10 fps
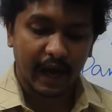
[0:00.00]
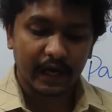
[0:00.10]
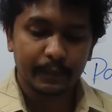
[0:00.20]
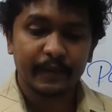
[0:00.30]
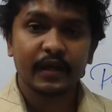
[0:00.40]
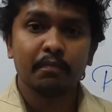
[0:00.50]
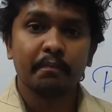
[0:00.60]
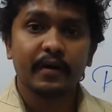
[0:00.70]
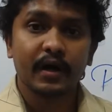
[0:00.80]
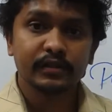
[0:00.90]
had
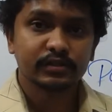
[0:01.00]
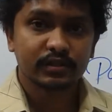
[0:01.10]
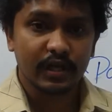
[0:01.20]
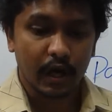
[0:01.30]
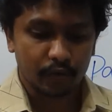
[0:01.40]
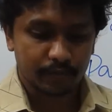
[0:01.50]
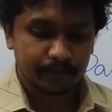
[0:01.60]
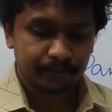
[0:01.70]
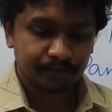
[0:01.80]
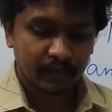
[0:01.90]
been burnt down,
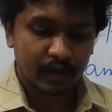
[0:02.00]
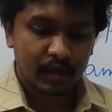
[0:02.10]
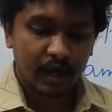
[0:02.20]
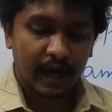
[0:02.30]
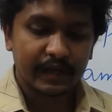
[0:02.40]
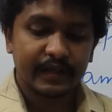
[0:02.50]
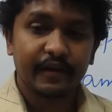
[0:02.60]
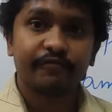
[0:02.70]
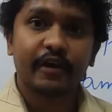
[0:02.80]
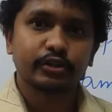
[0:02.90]
and
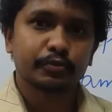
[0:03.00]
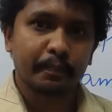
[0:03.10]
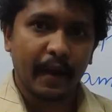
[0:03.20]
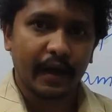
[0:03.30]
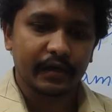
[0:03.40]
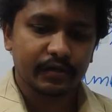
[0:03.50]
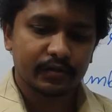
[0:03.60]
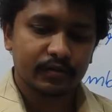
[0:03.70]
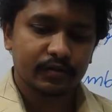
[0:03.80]
they went mad.